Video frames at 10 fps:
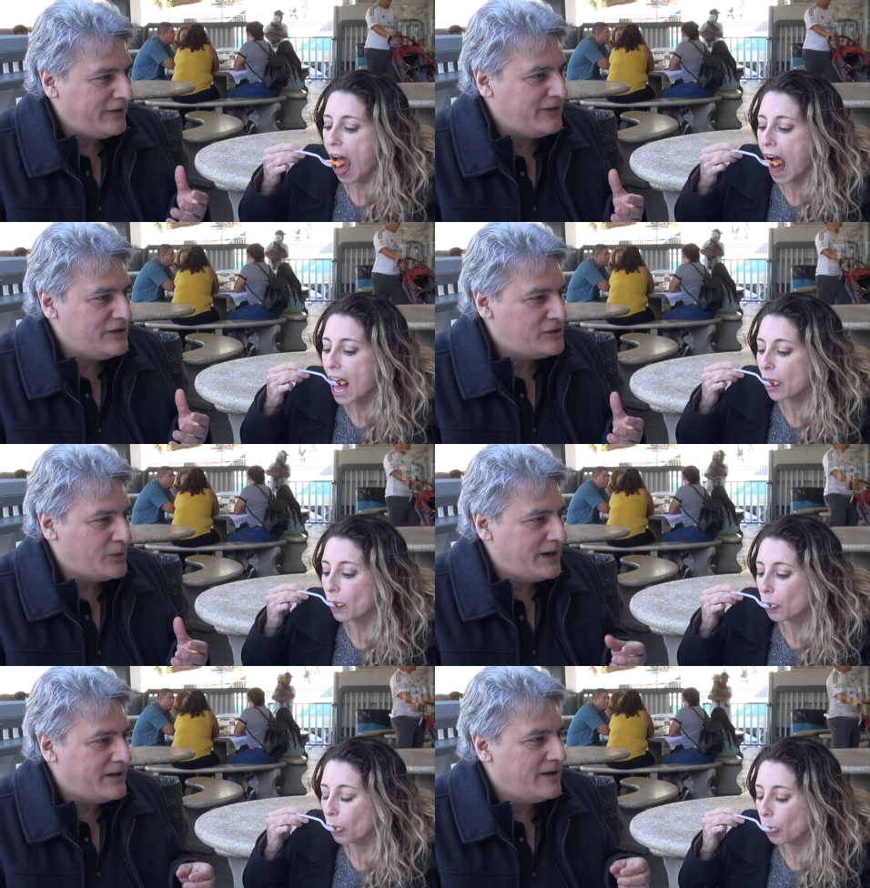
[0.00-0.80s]
Speaker 1: best
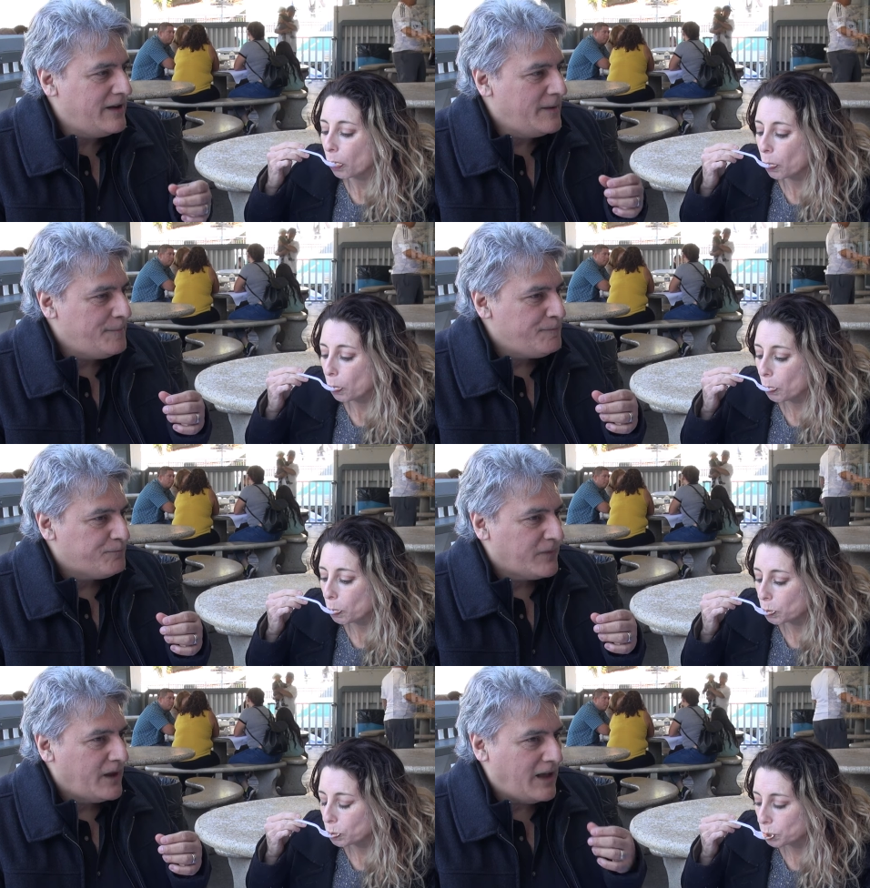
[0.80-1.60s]
enjoyed
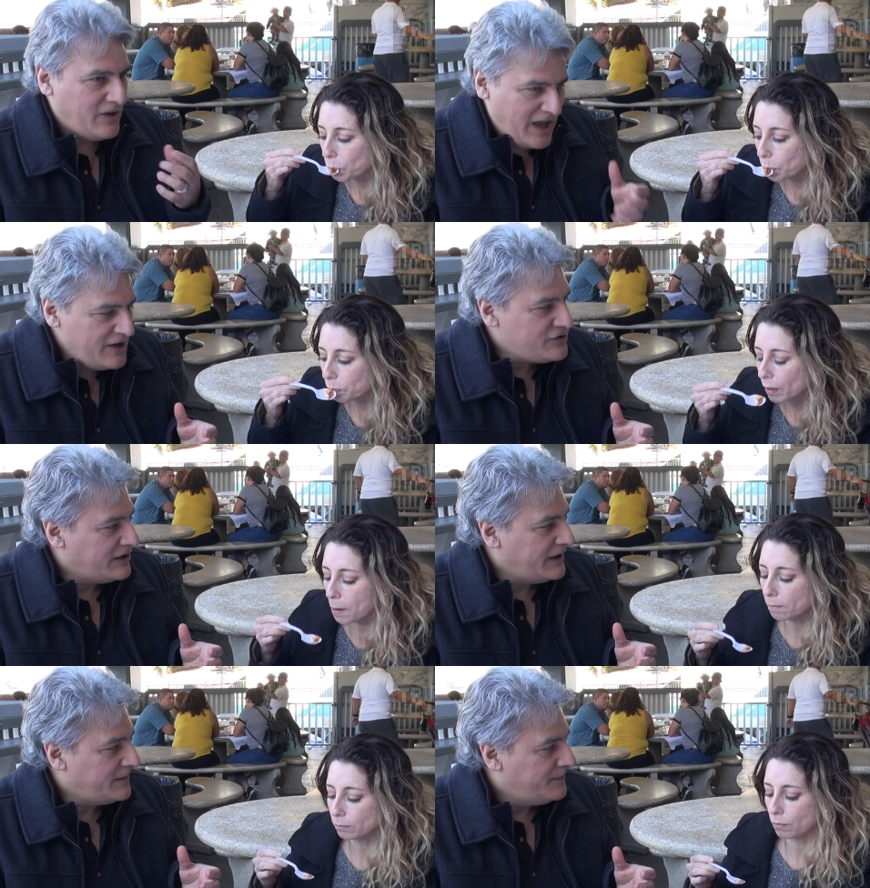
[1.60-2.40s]

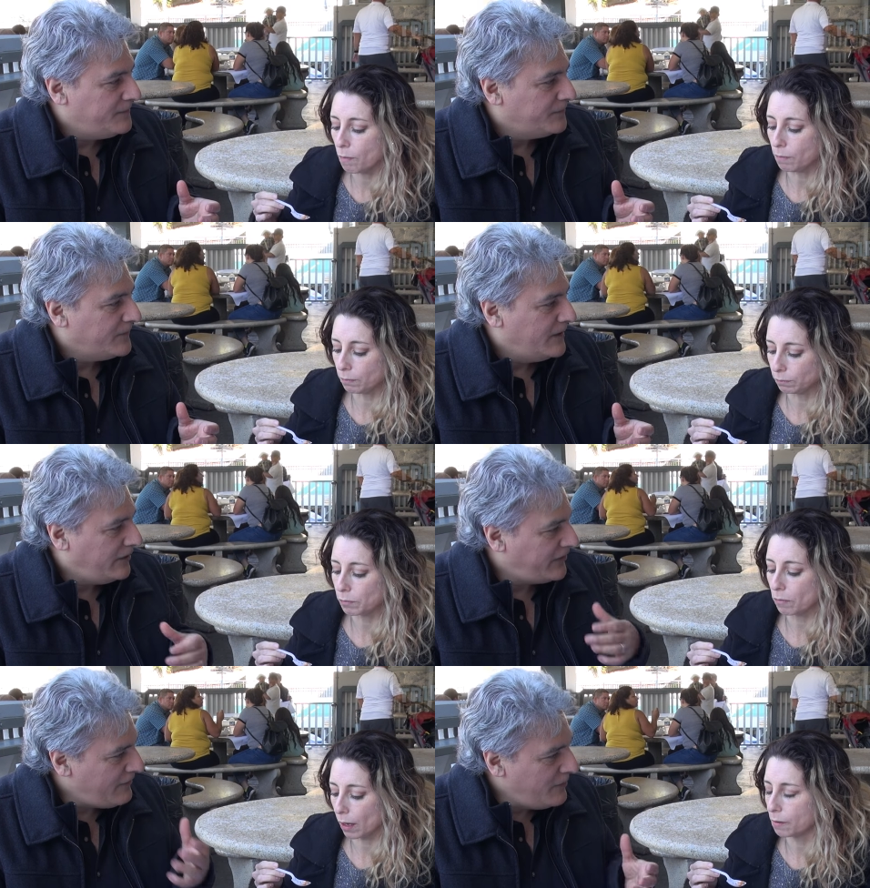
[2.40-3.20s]
occasionally,
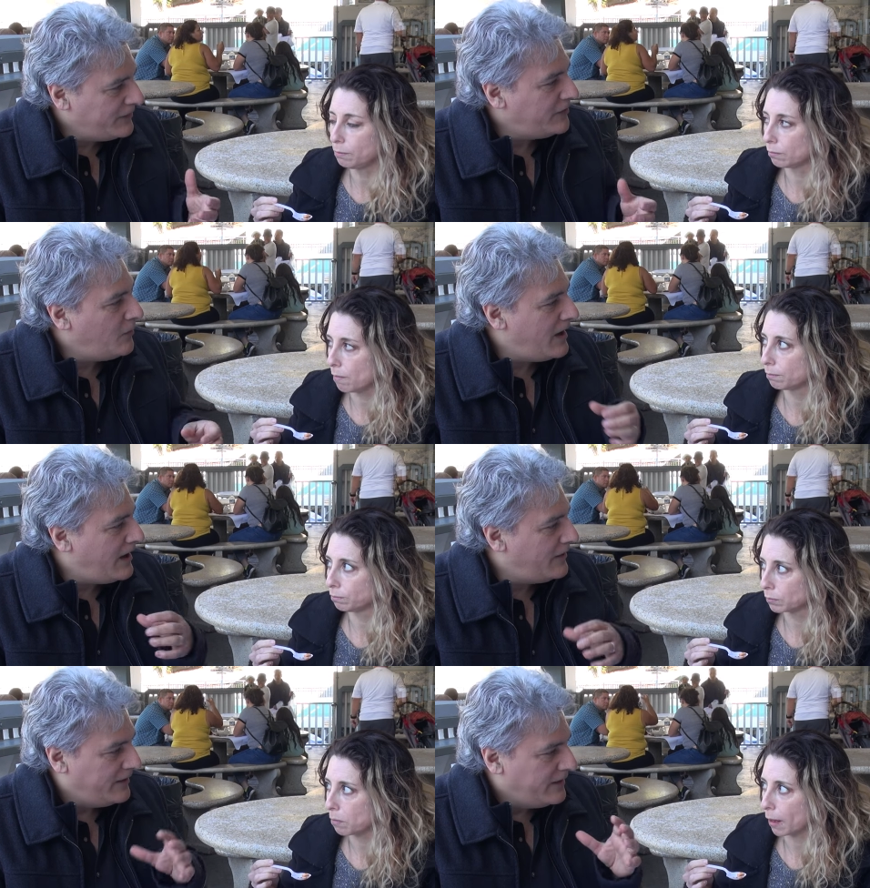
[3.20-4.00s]
just every once in a
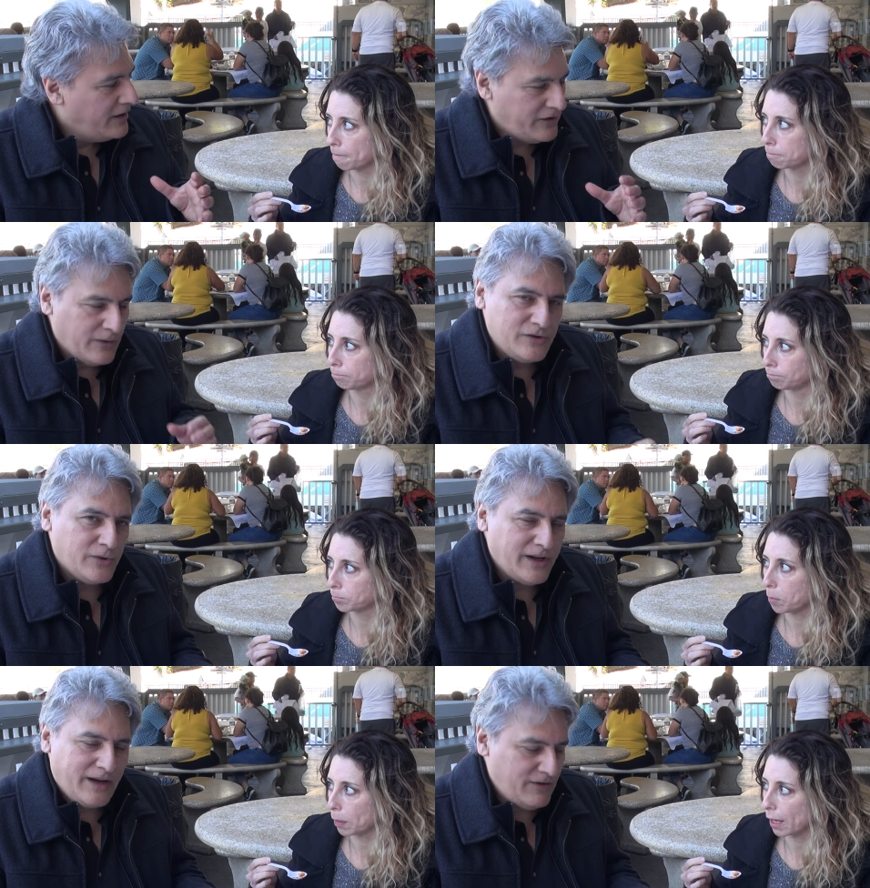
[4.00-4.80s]
while to
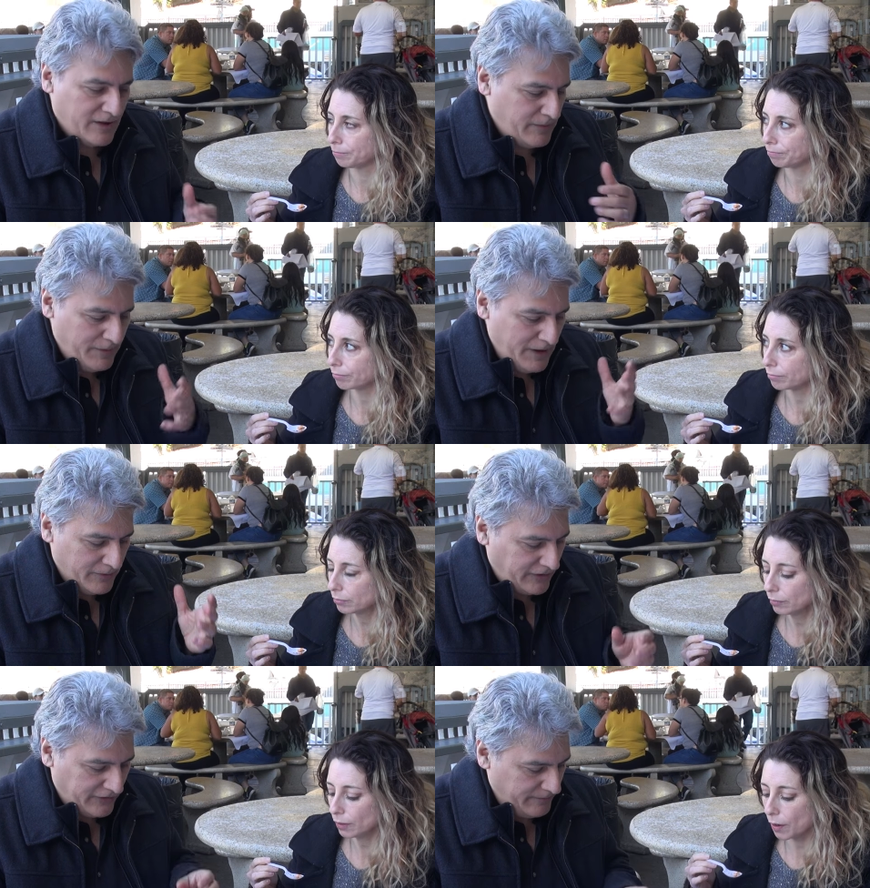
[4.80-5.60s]
enjoy it and everything. But people